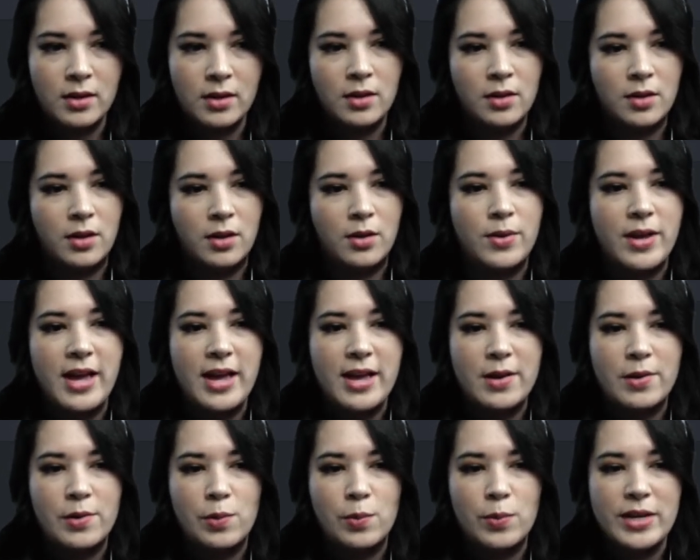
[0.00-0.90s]

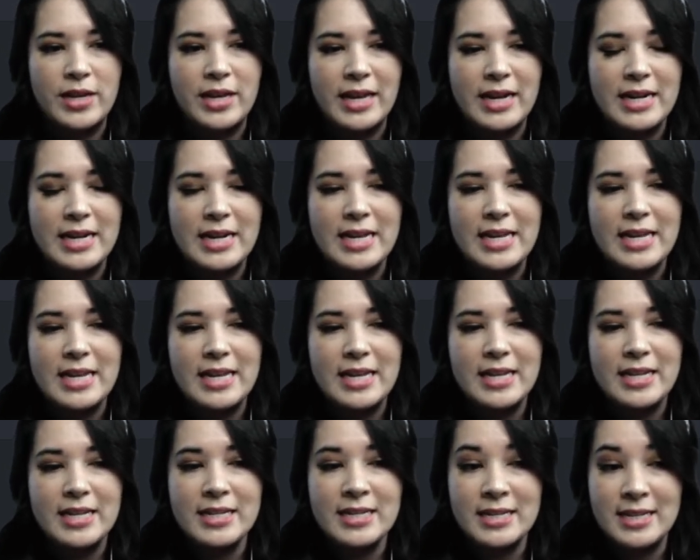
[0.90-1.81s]
Okay, we get an
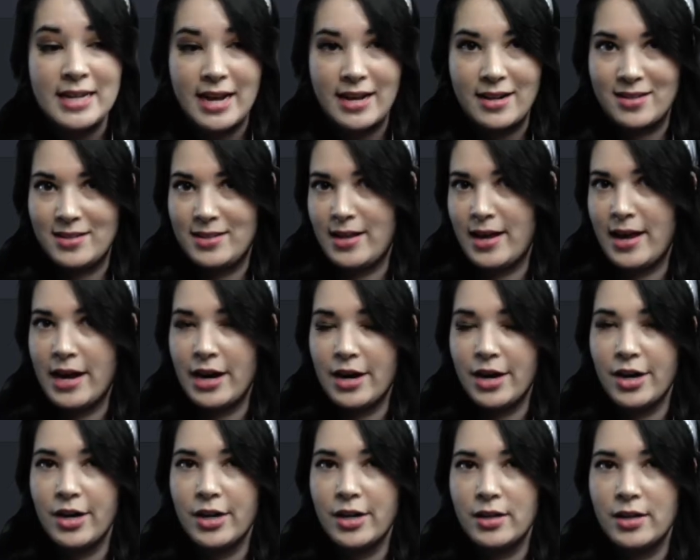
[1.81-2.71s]
index
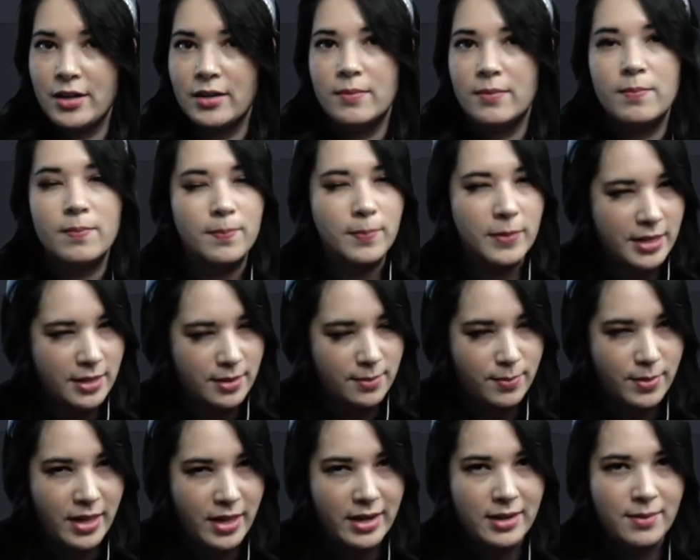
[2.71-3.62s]
error.
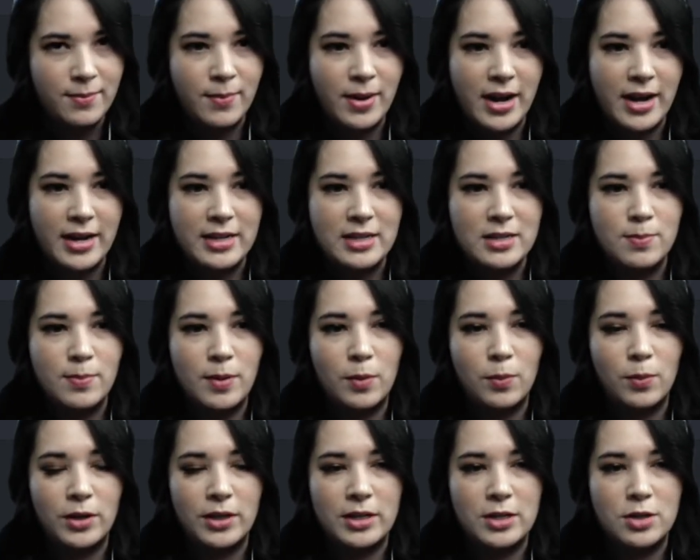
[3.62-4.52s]
Keep that in mind, but
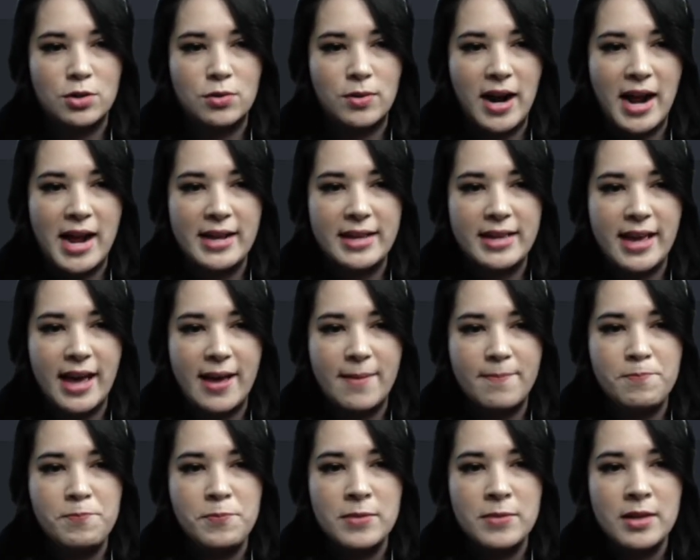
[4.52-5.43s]
we're gonna try
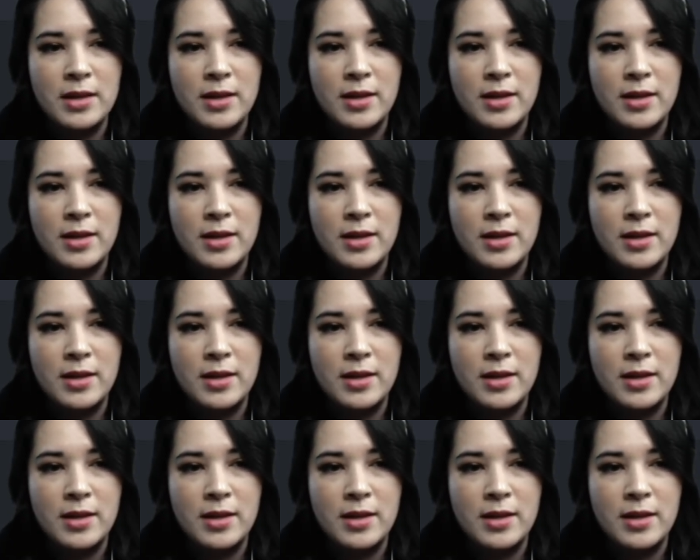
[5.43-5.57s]
again.